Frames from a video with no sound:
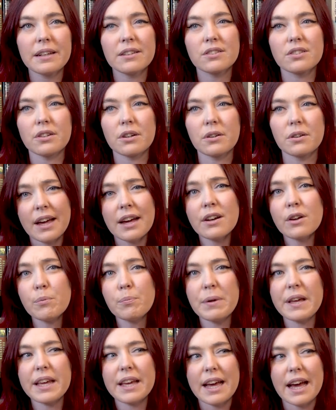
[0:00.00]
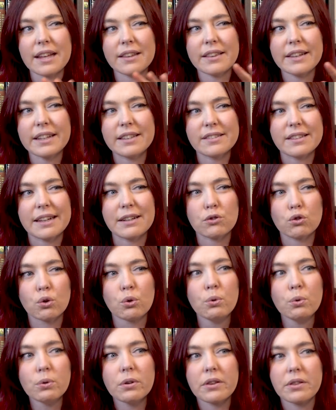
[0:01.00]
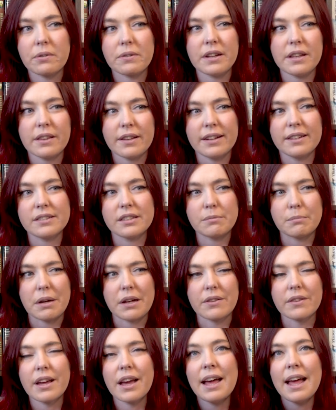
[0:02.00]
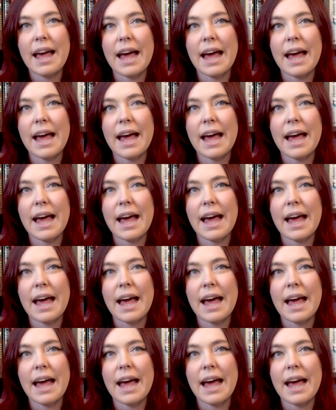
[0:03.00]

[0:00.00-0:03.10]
So that'll be at least like 2 to 3 things a month.